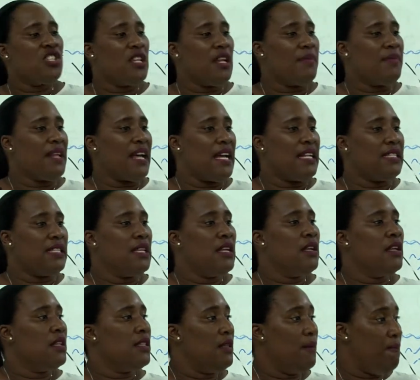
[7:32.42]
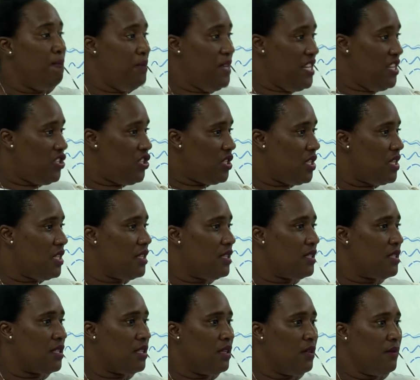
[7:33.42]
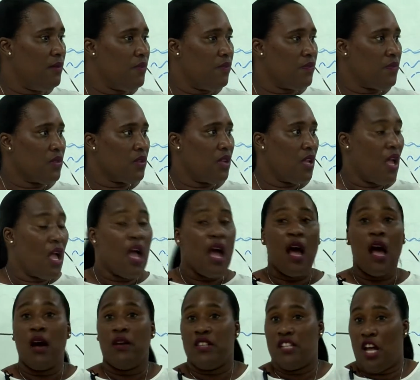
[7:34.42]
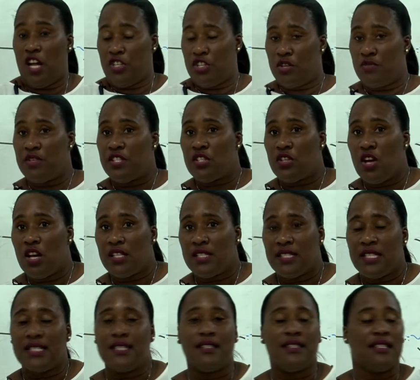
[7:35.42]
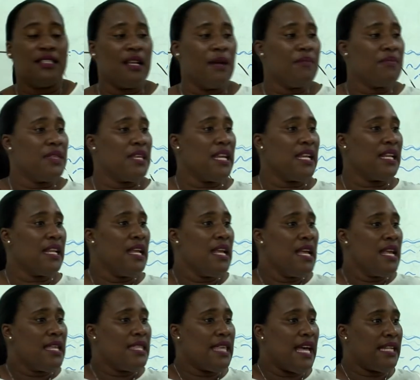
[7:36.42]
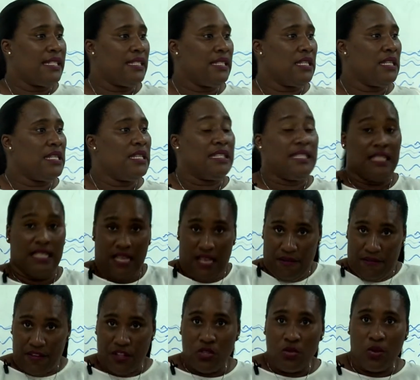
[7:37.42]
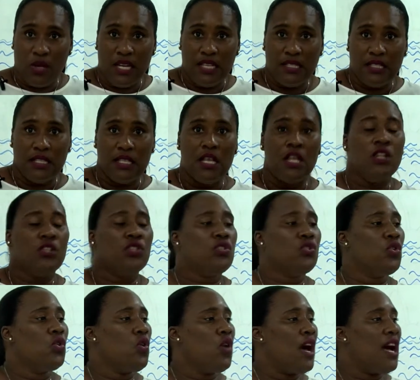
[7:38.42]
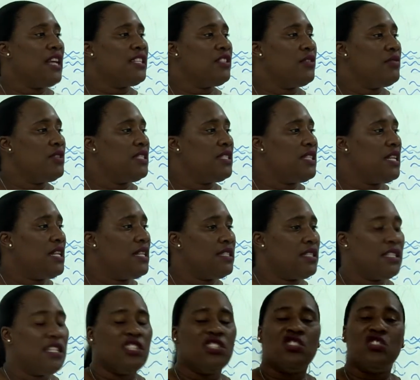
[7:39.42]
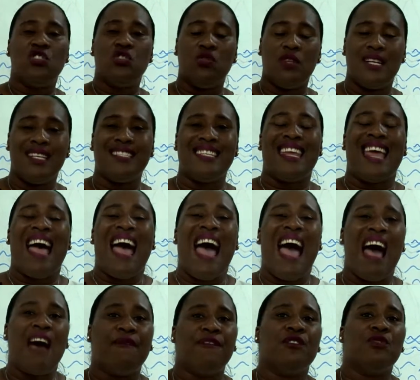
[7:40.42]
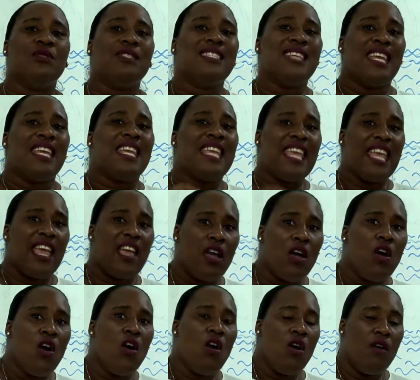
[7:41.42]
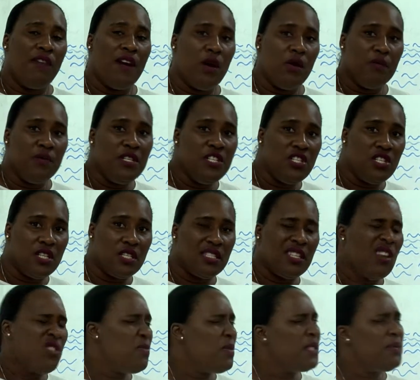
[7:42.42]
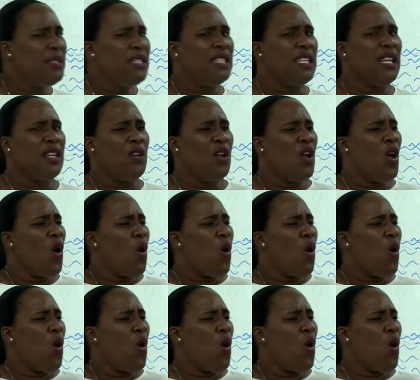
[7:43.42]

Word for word: them that the beach is a natural resource. It is something that is given to us. So as a result, the students, they have to take care of our beaches. Now you must be saying,